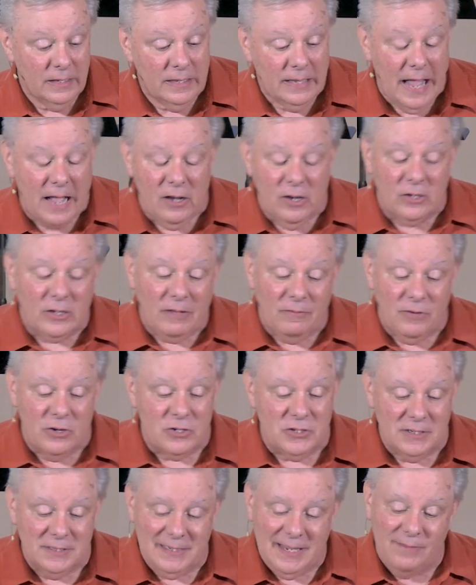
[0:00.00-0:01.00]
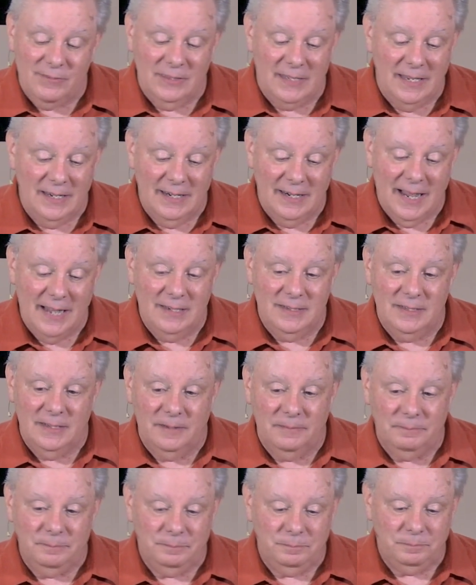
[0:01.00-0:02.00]
Now look at verses 17 and
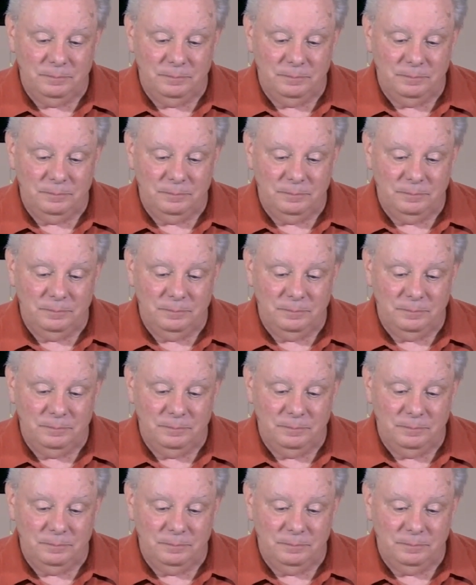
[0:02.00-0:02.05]
18.